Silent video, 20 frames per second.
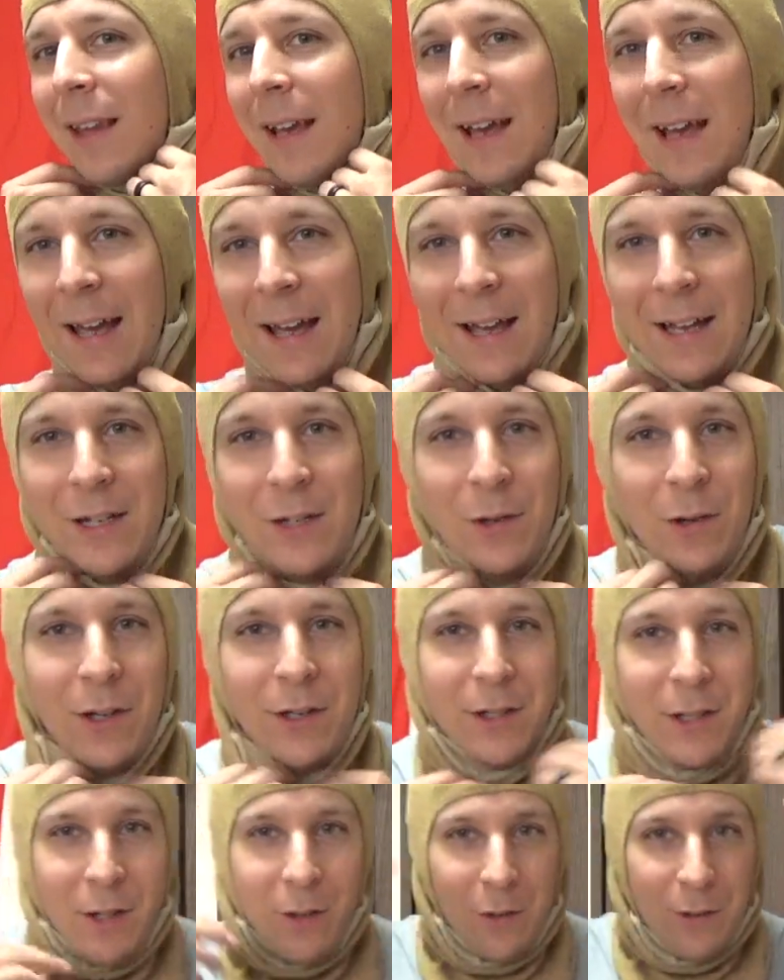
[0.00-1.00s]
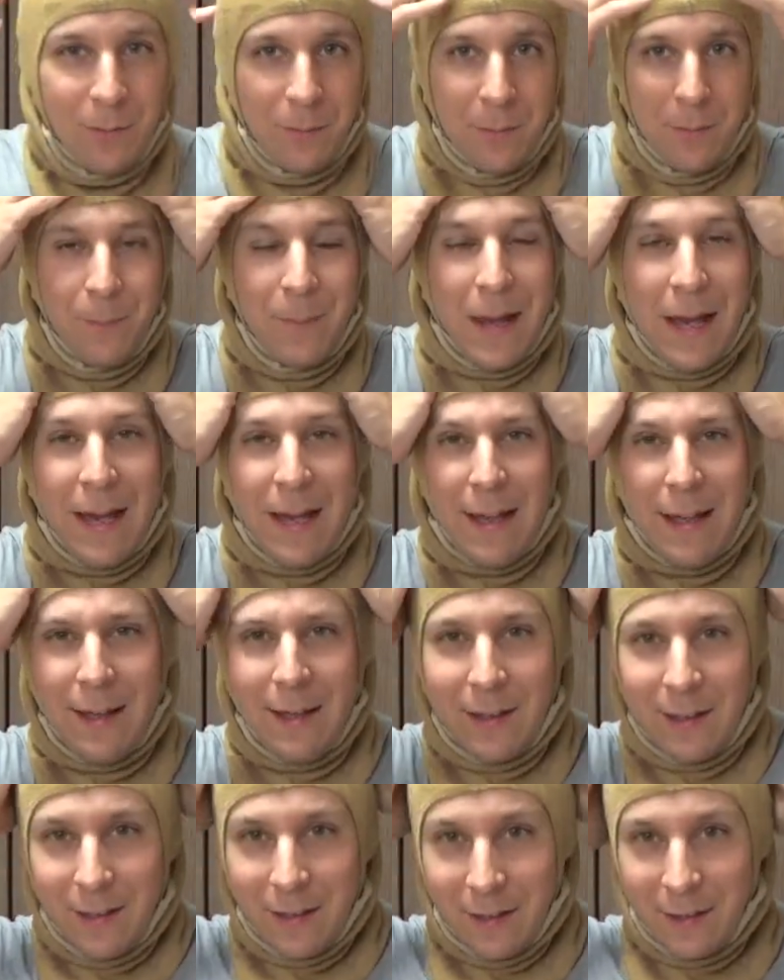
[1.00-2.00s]
And you also
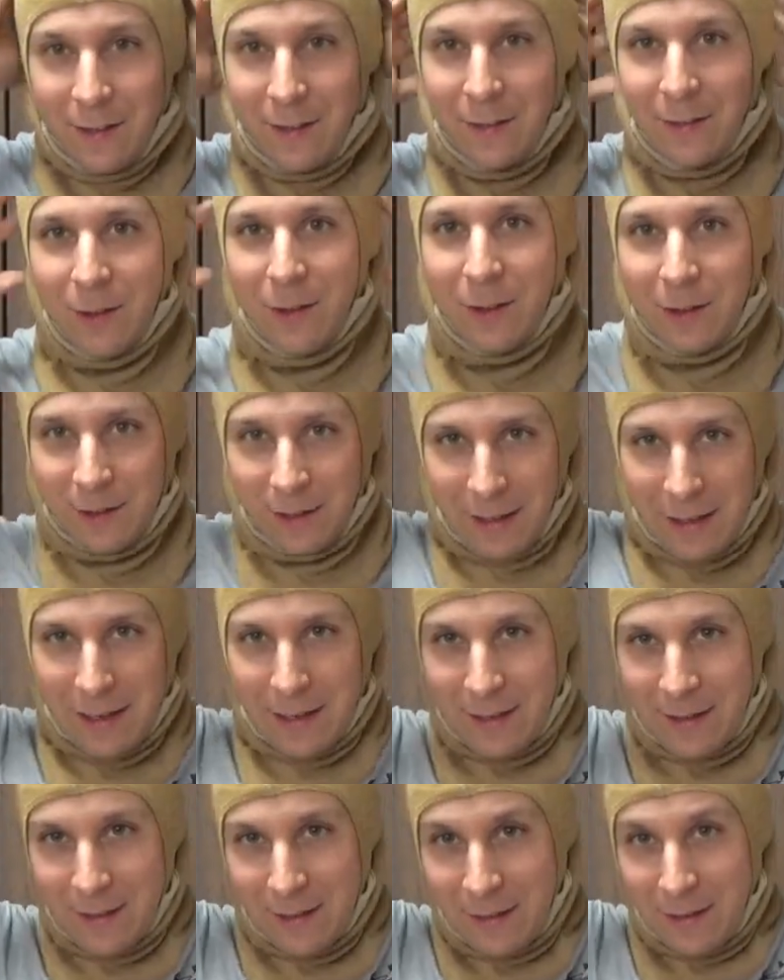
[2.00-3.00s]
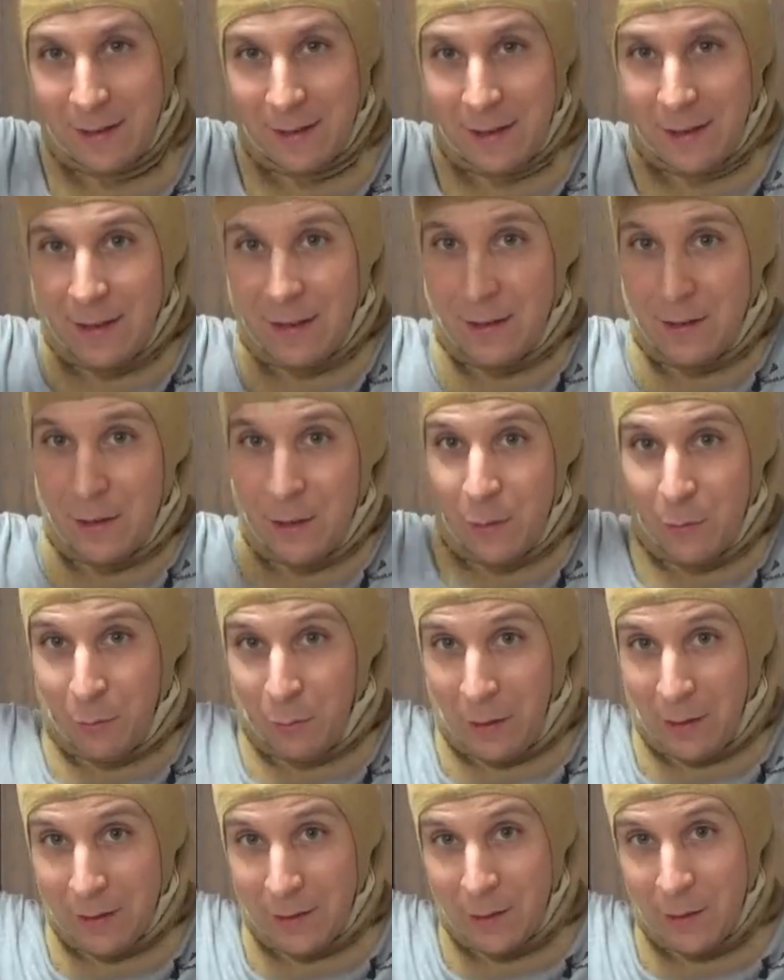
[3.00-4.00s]
may look like you
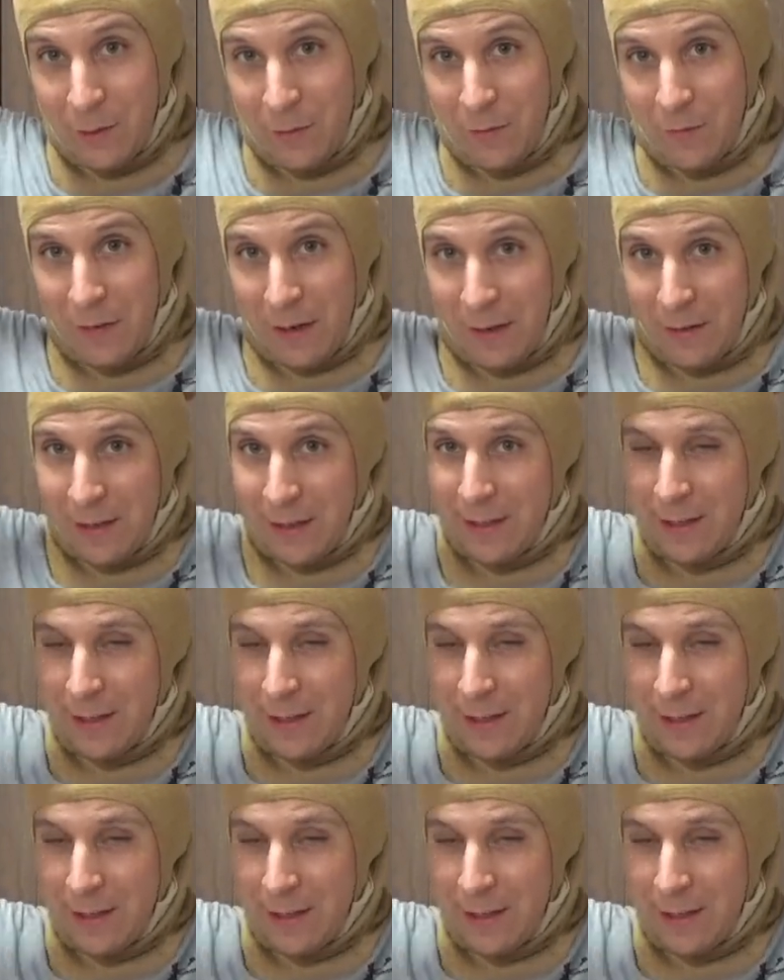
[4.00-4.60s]
want to very